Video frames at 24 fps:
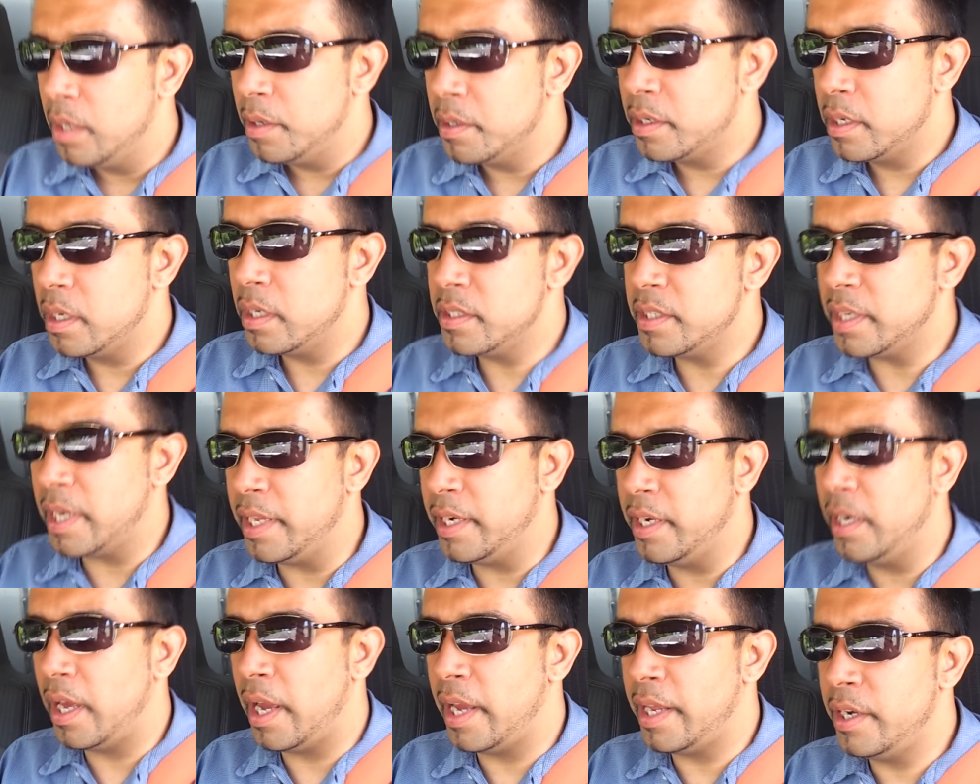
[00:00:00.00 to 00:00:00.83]
because I,
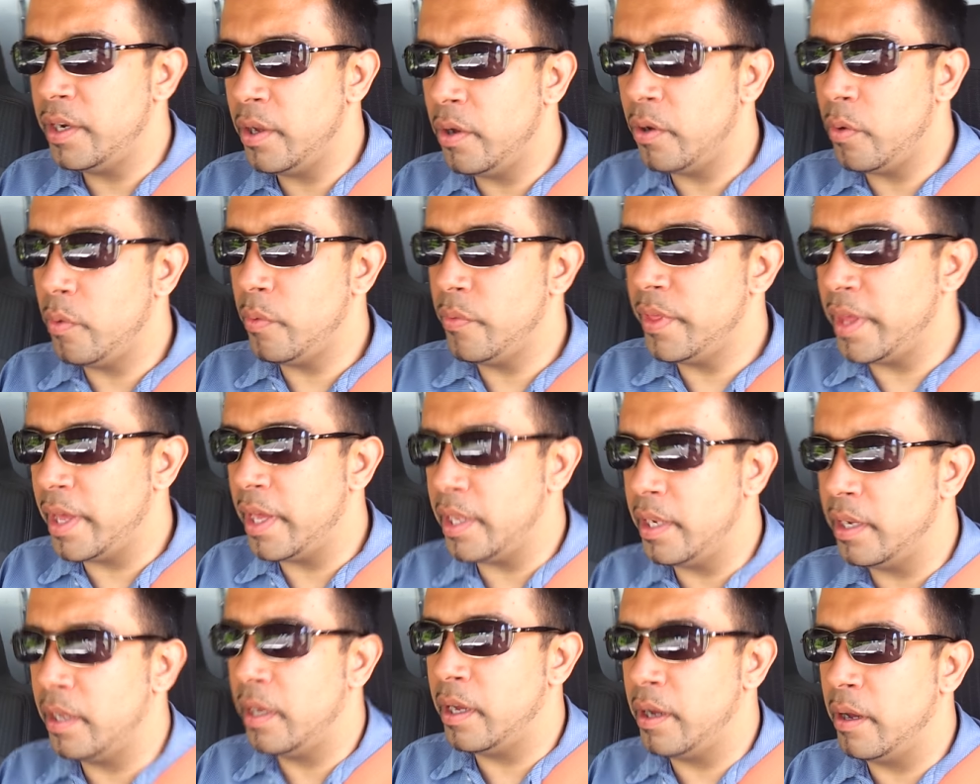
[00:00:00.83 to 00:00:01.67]
I know that
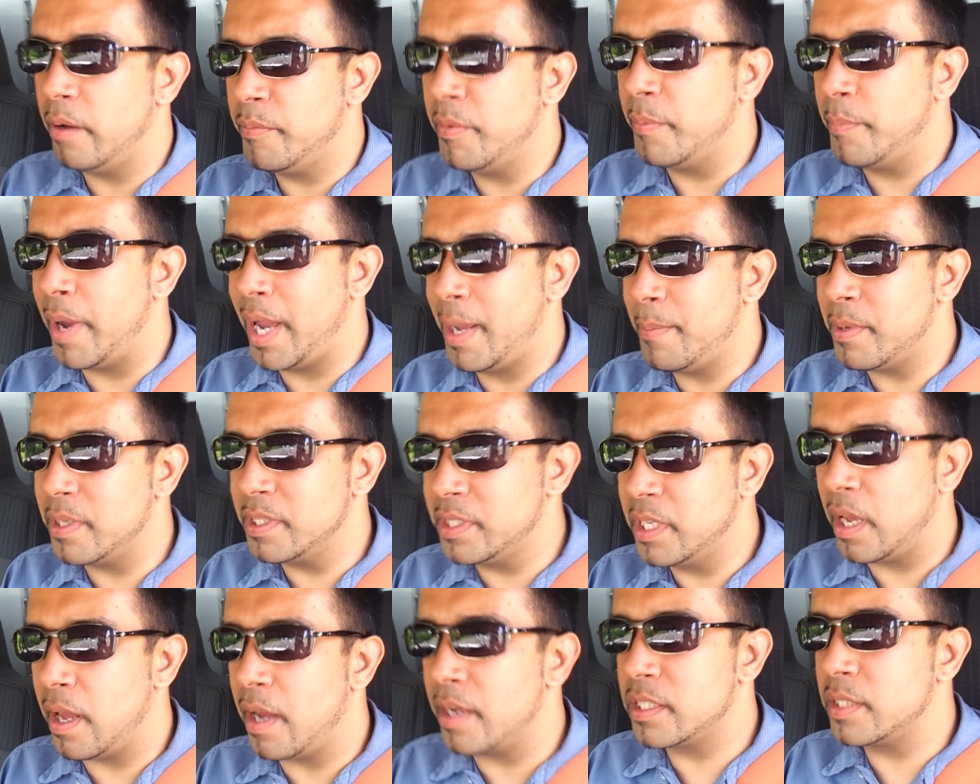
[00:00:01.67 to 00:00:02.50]
um, the Bible
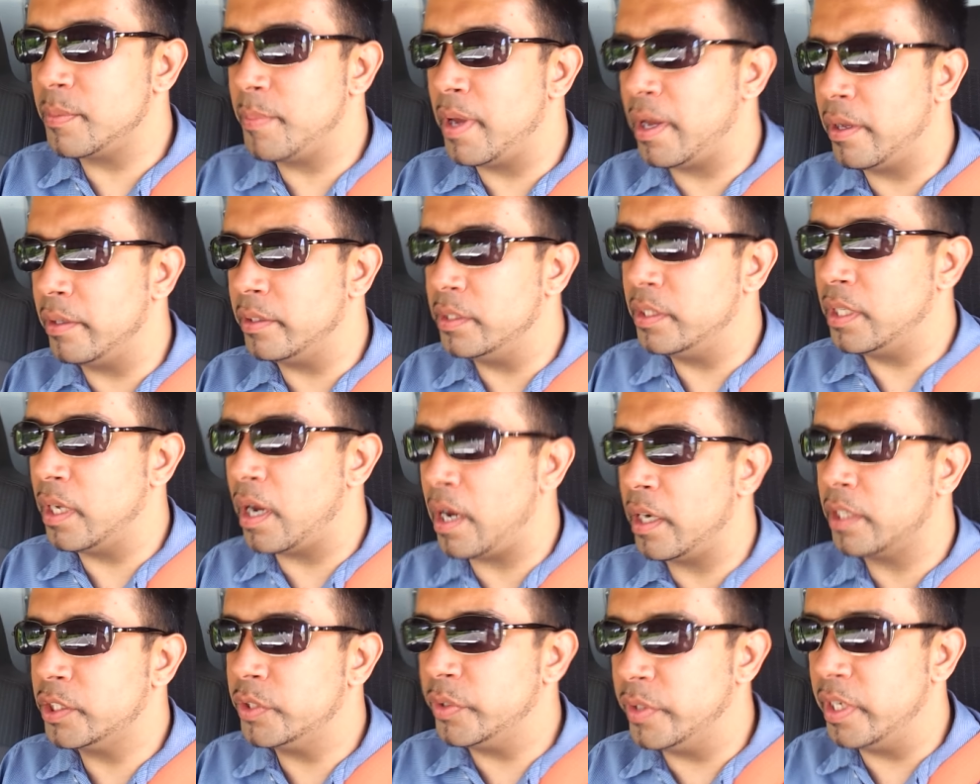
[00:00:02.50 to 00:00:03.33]
talks about
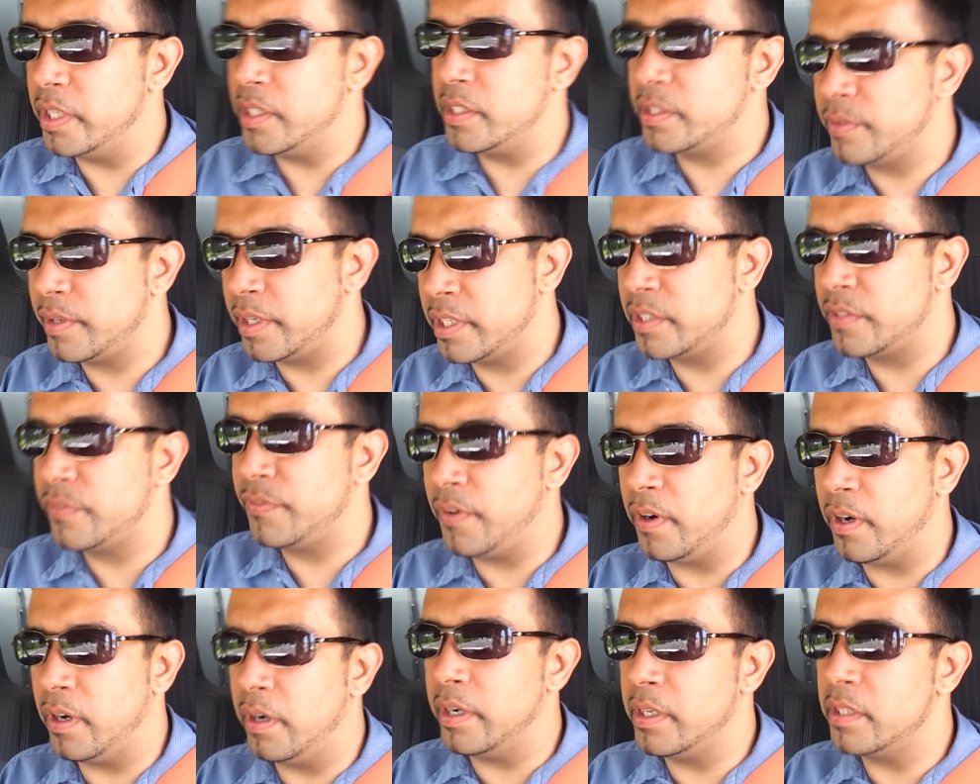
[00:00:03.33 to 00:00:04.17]
doctrine as, as
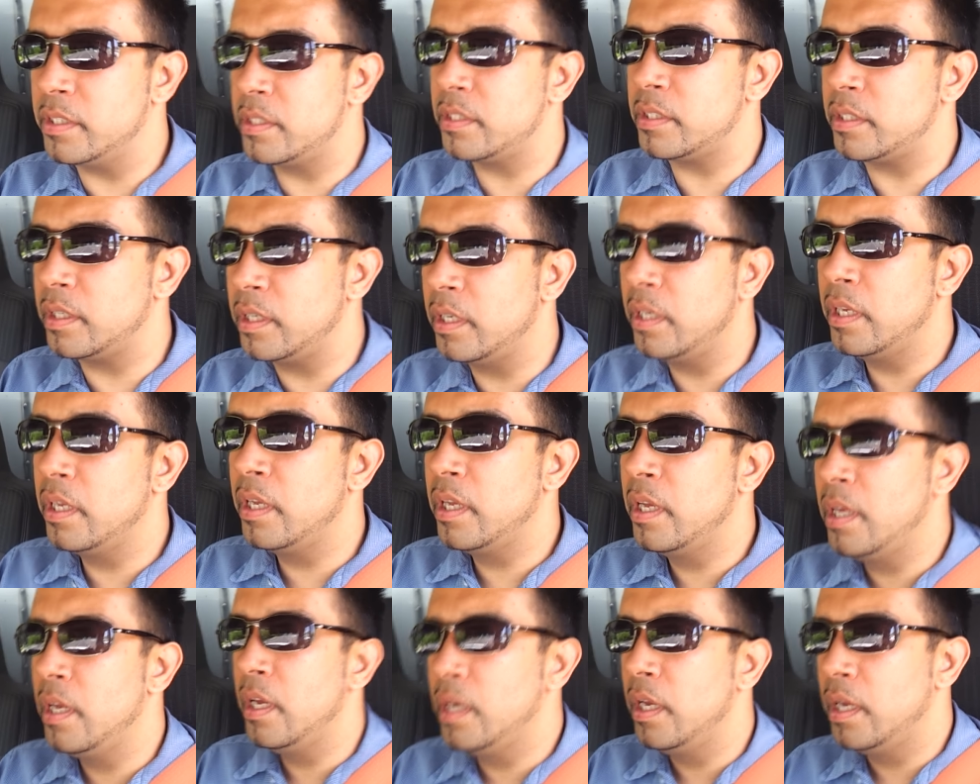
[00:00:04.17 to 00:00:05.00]
far as
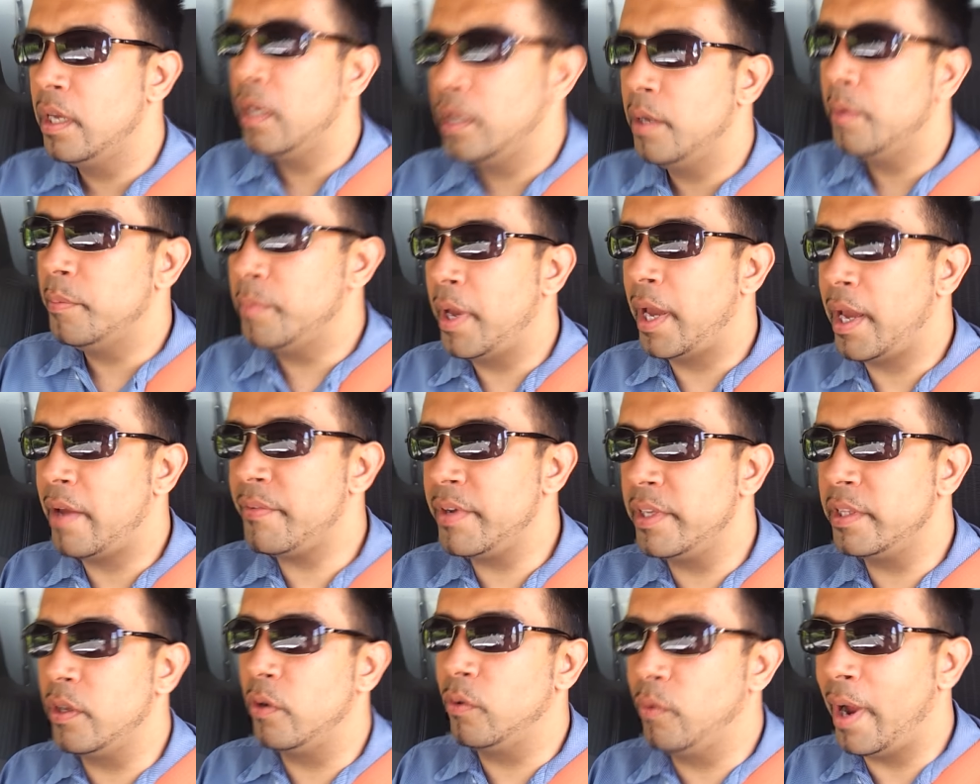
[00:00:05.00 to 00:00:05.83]

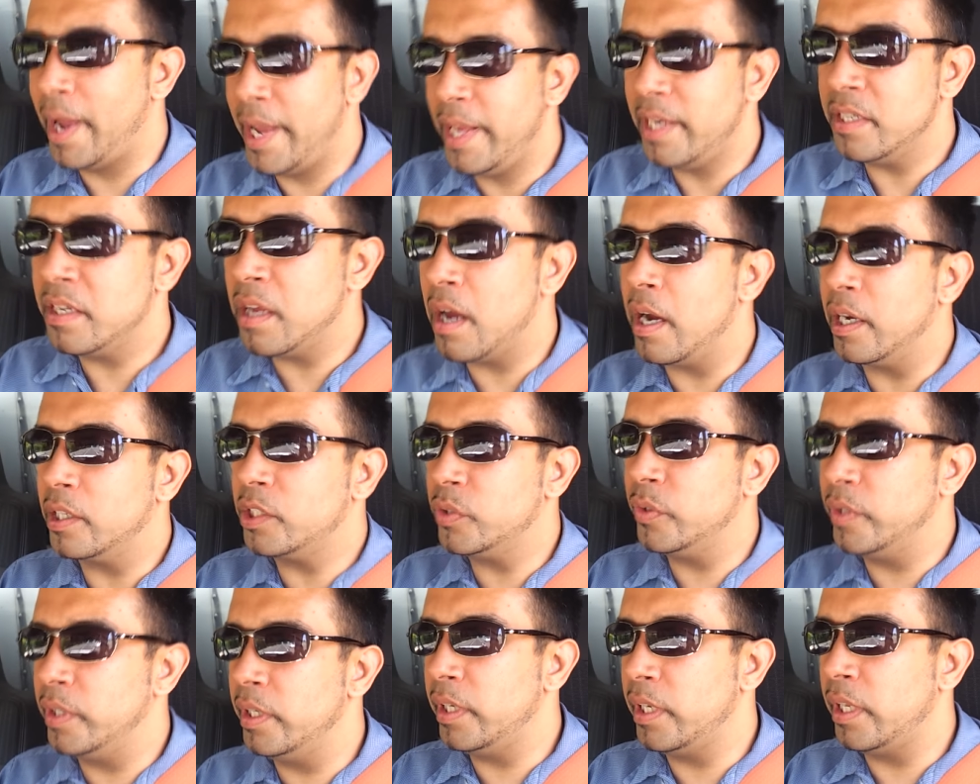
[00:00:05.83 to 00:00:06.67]
having the right
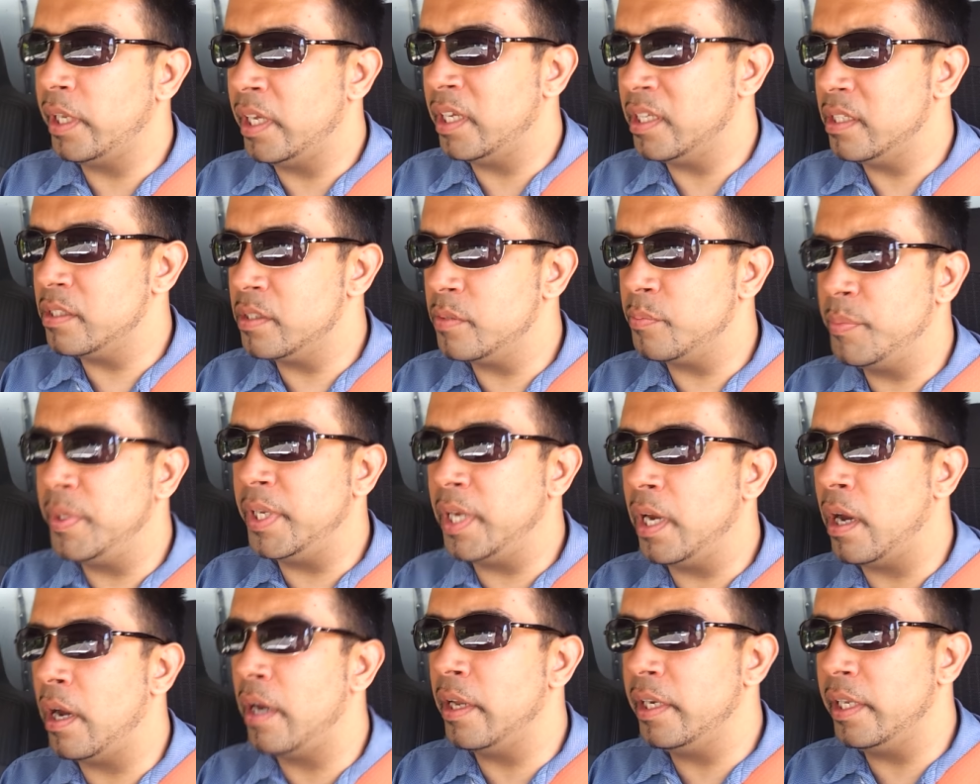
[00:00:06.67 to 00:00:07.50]
doctrine is
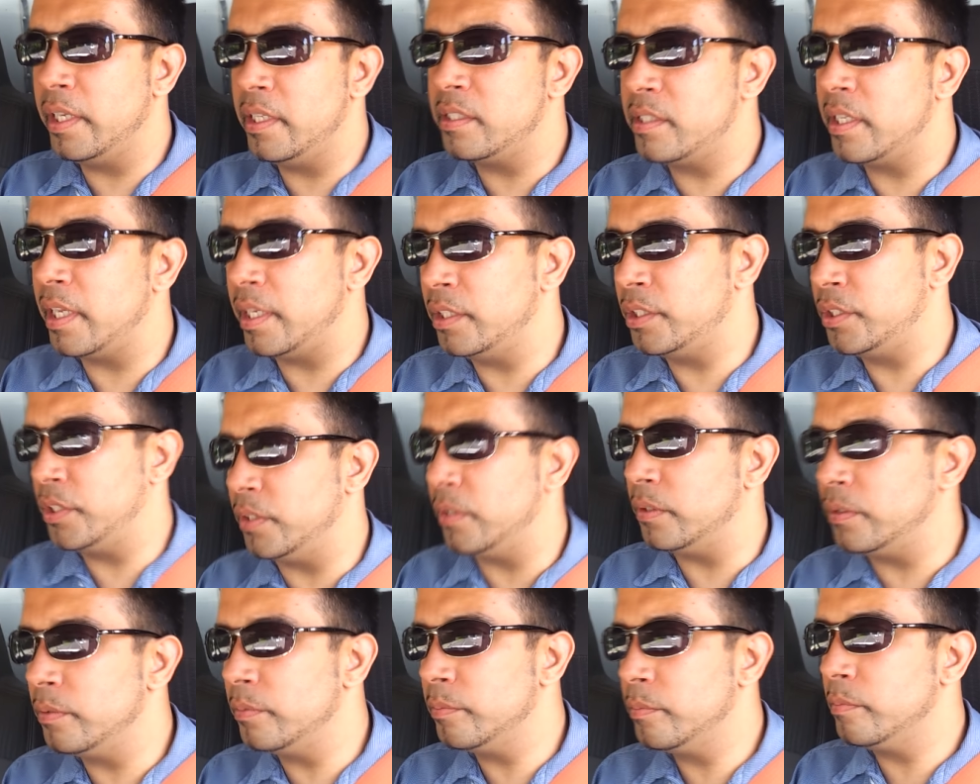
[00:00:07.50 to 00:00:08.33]
beyond essential.
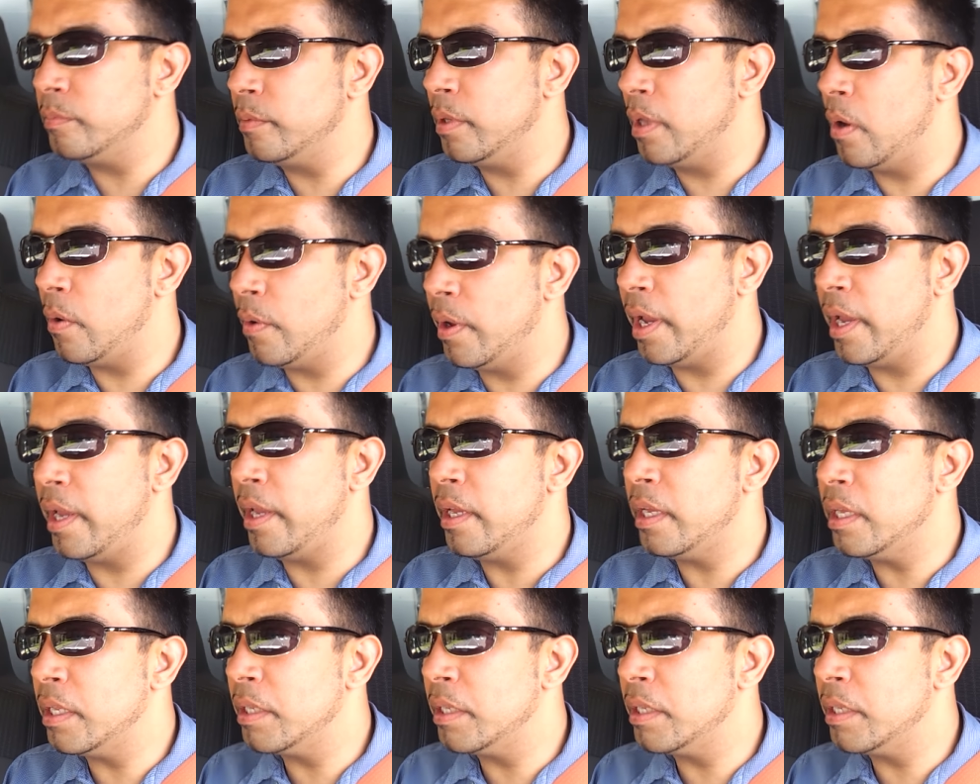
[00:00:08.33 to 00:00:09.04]
Okay?